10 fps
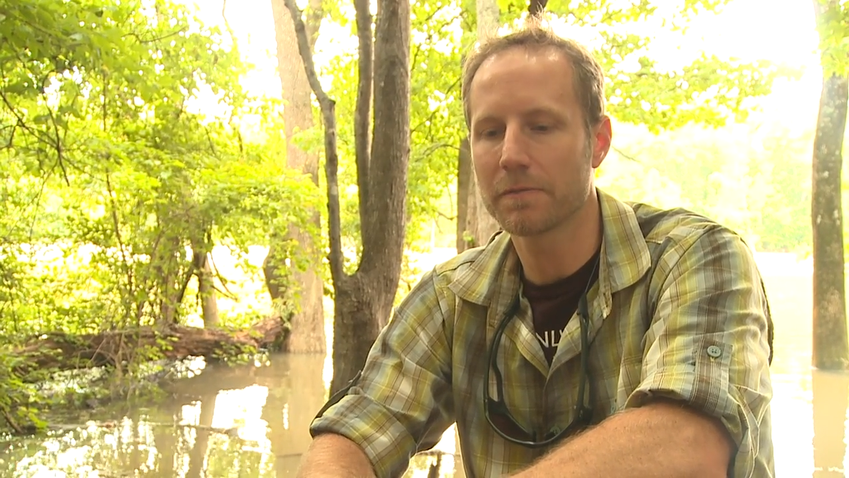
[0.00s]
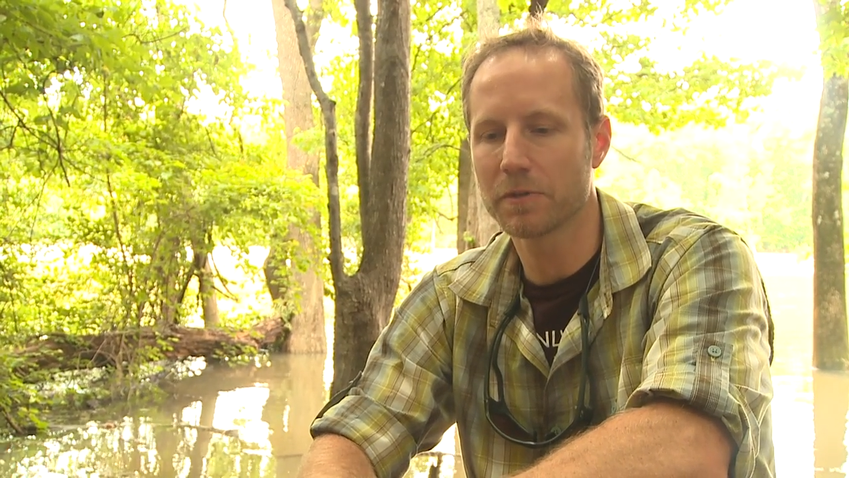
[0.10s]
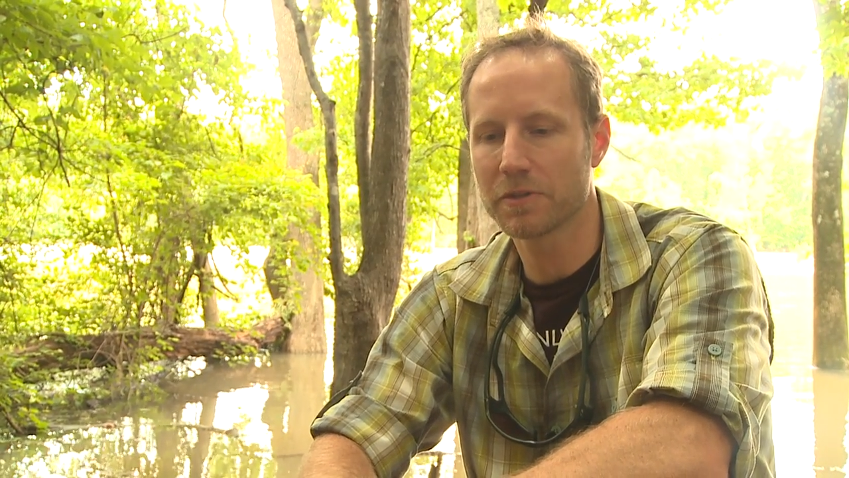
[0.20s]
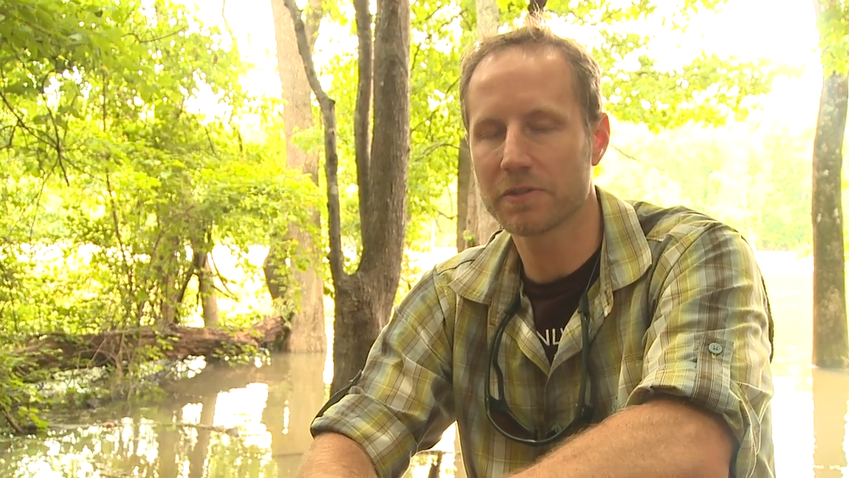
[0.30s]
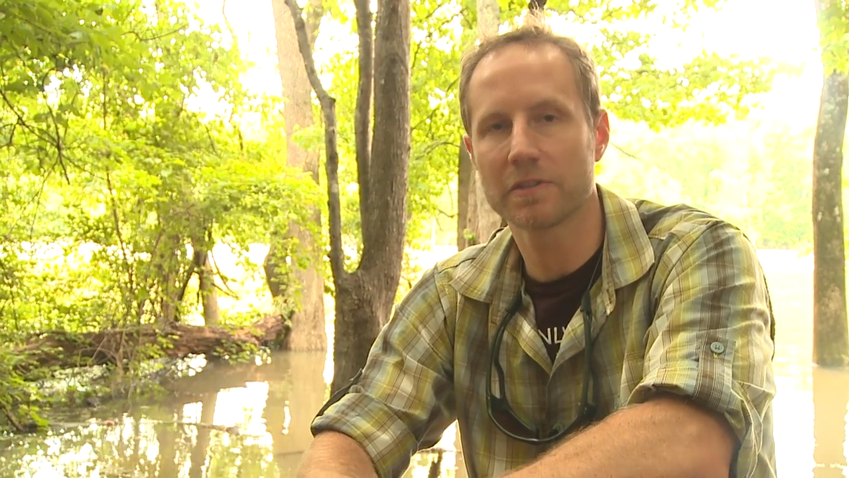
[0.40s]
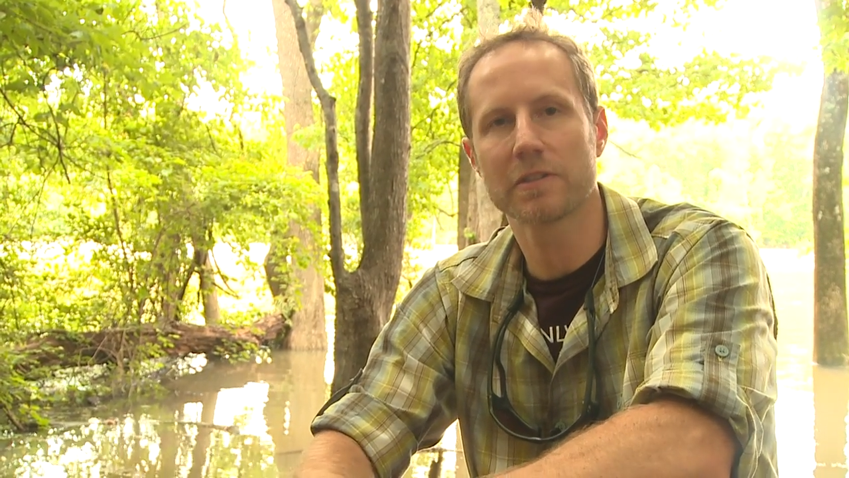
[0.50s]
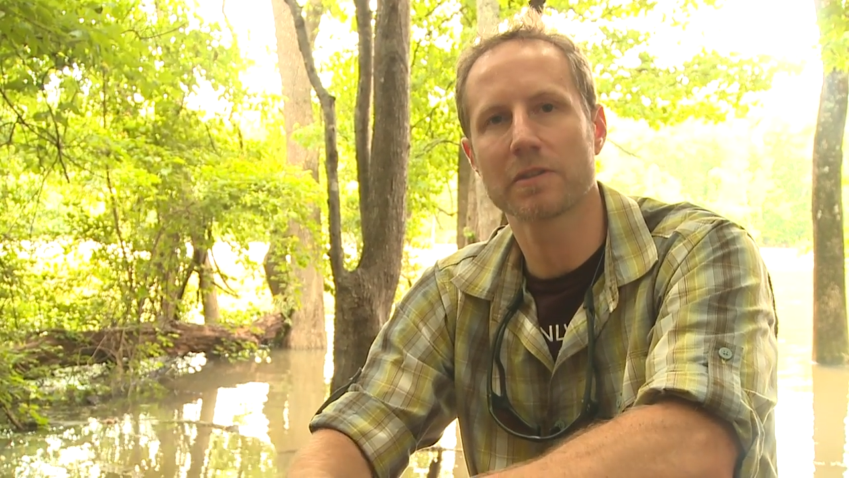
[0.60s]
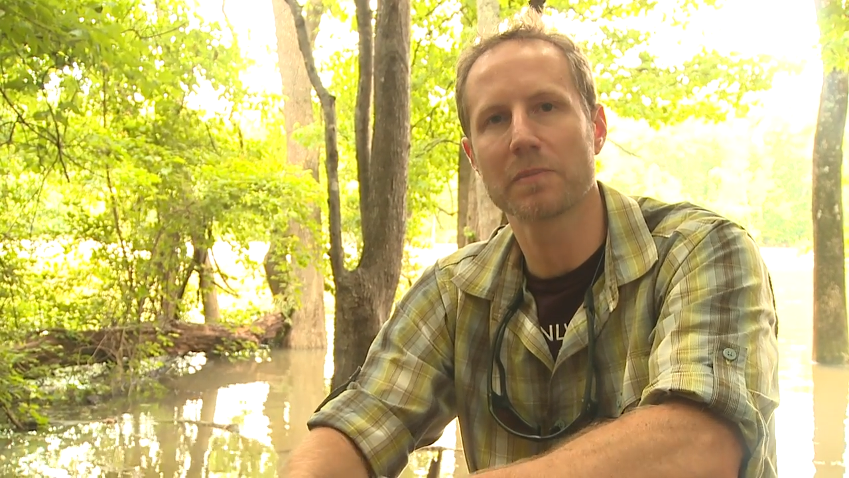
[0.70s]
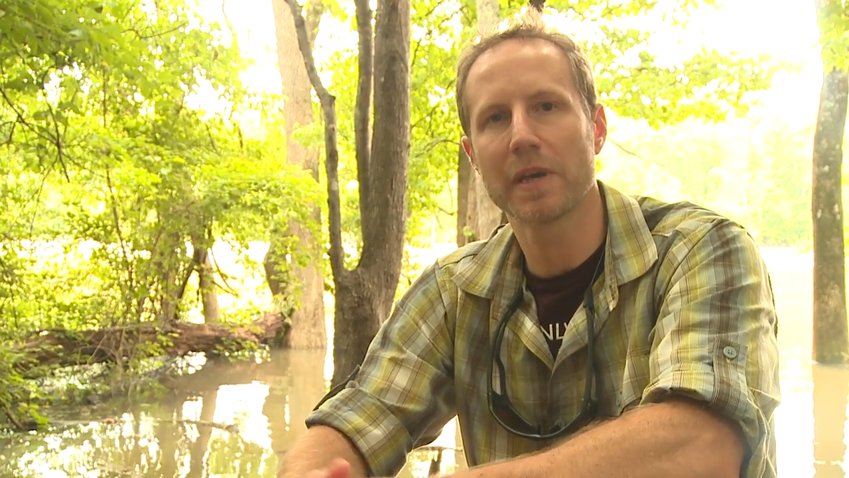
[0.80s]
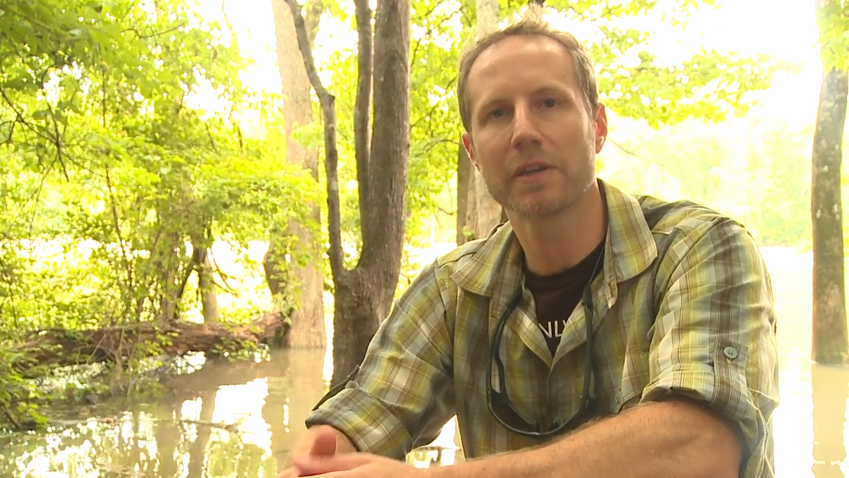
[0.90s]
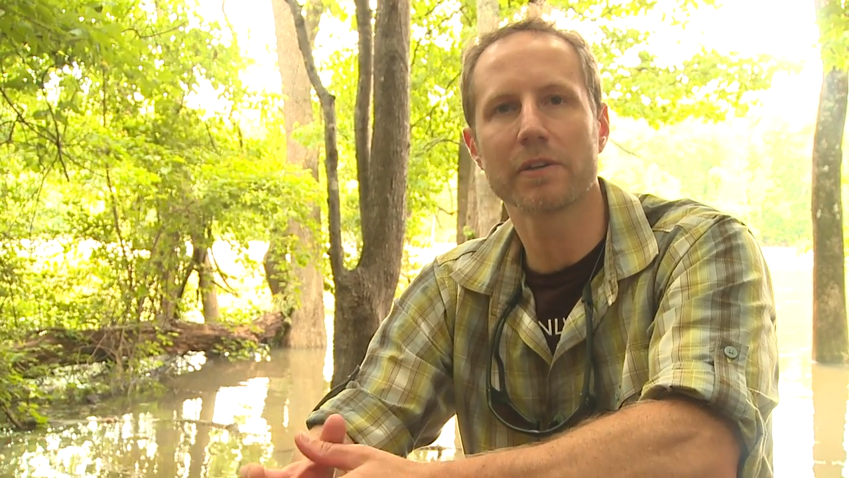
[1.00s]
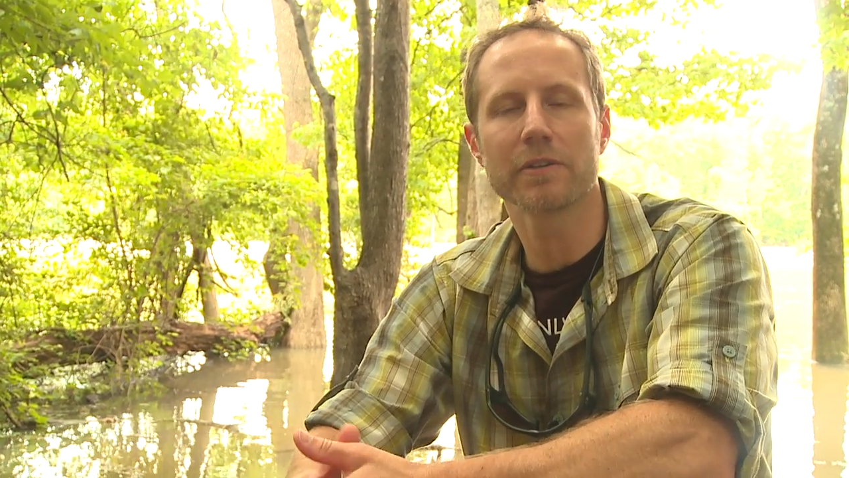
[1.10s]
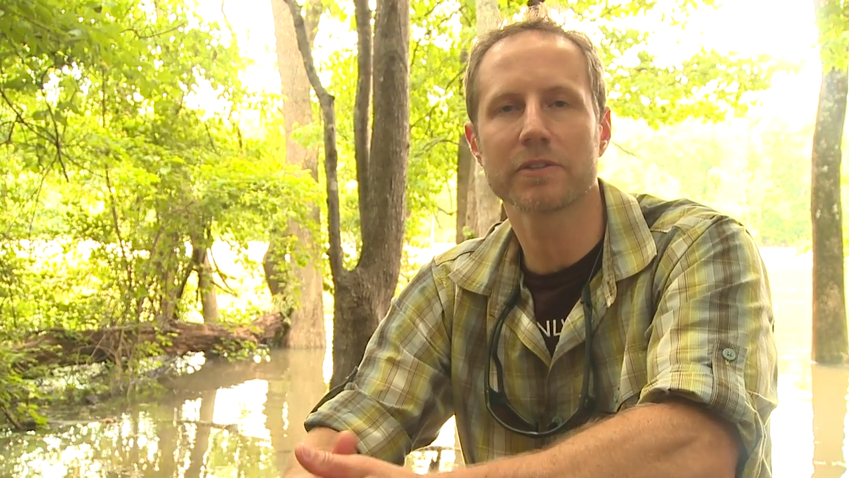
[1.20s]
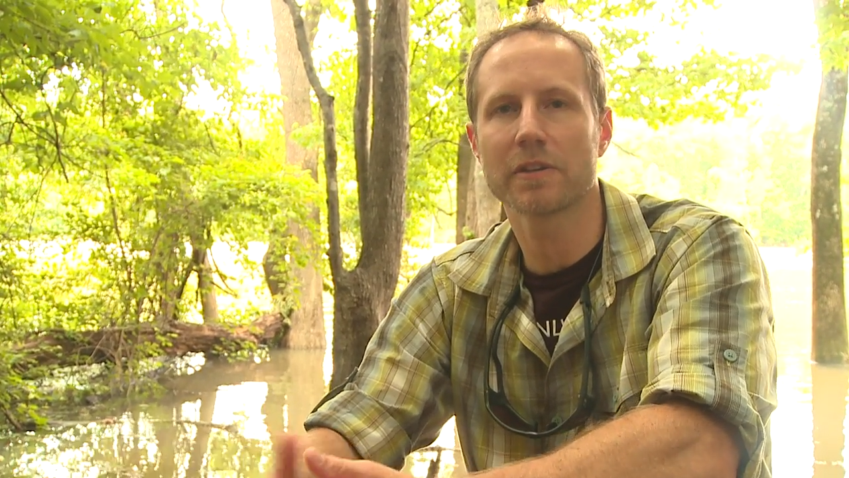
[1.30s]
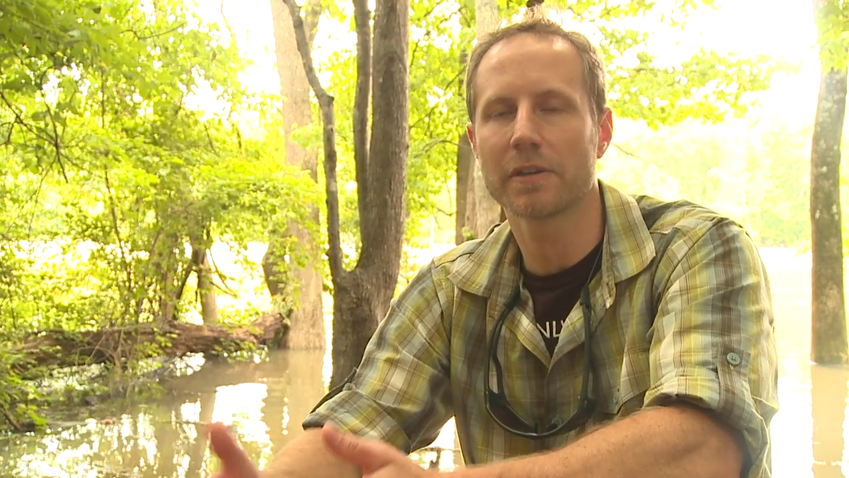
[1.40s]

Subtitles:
versus its competitors.